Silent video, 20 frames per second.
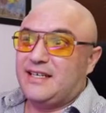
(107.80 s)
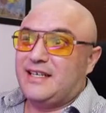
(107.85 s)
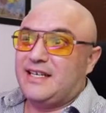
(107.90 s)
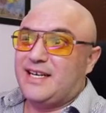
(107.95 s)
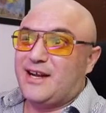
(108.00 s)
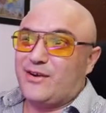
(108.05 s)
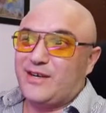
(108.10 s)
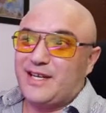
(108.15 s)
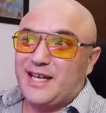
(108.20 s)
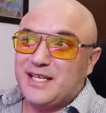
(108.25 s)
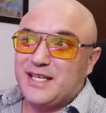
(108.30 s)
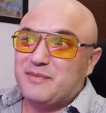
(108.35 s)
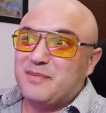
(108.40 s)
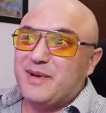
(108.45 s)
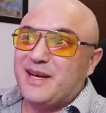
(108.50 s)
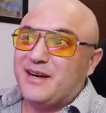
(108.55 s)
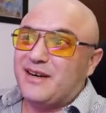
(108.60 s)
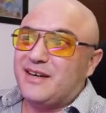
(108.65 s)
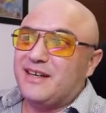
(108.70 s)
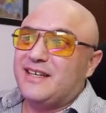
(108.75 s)
Now it gets
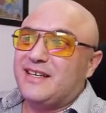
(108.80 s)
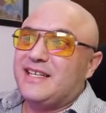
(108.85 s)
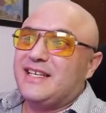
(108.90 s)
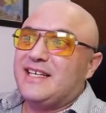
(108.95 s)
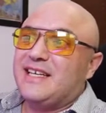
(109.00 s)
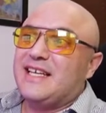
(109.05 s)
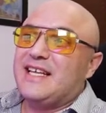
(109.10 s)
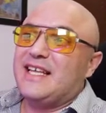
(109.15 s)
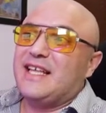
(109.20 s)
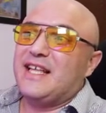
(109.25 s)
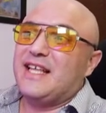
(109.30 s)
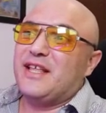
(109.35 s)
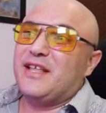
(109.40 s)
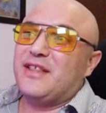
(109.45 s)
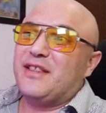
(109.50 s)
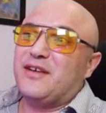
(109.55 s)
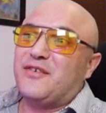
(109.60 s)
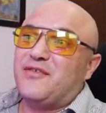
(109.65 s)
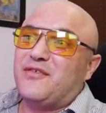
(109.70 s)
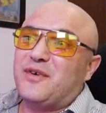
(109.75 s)
better.
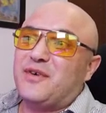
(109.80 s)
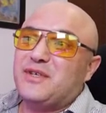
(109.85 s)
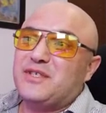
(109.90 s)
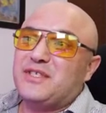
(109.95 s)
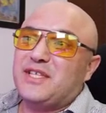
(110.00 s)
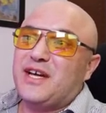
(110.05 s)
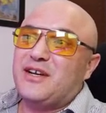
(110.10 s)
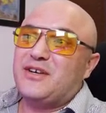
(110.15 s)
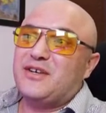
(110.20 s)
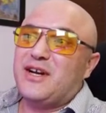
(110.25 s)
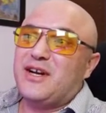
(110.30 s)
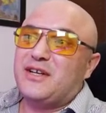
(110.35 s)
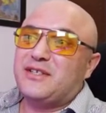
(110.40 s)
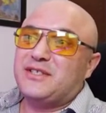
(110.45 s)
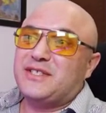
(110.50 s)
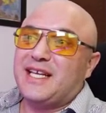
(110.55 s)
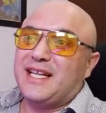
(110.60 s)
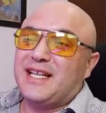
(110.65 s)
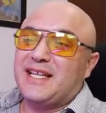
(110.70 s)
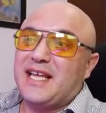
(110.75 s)
The first $100
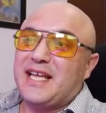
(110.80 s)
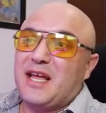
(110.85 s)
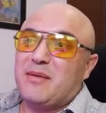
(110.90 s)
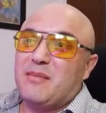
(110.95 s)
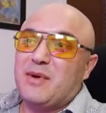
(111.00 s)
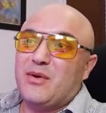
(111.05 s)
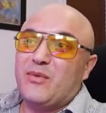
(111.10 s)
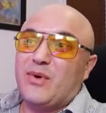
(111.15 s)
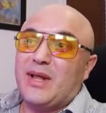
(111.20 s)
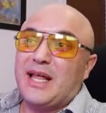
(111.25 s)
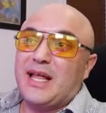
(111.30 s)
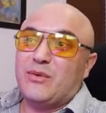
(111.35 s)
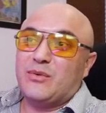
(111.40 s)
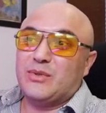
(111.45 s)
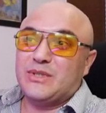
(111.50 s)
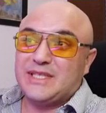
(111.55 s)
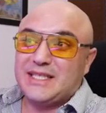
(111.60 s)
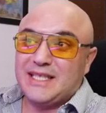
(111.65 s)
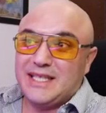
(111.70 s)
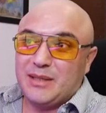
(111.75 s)
sale came in while I
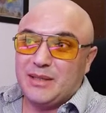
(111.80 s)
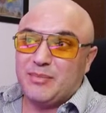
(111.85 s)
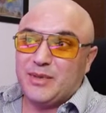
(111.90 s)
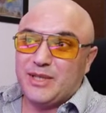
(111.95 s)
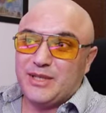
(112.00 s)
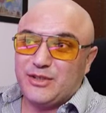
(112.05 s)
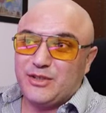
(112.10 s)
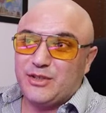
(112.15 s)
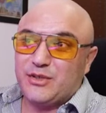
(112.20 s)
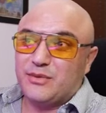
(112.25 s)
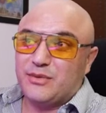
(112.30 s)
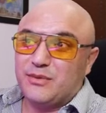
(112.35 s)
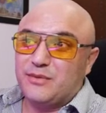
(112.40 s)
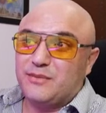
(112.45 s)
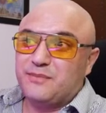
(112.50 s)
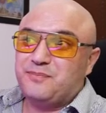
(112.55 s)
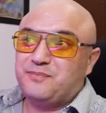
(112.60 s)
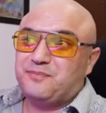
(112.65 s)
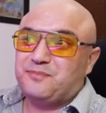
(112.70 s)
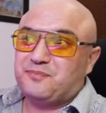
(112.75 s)
was sleeping too.